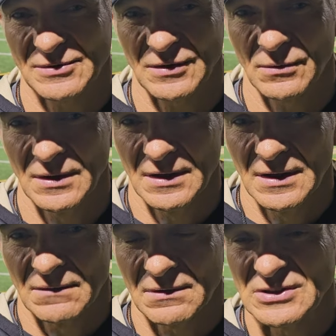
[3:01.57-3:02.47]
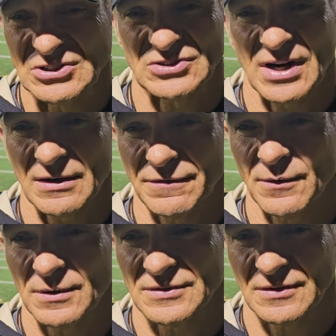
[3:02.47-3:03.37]
So, really just trying to
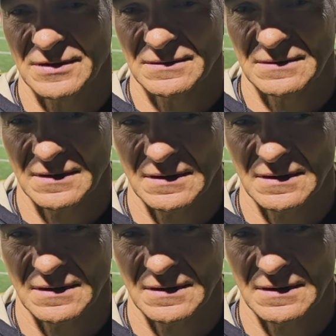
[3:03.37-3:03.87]
focus on,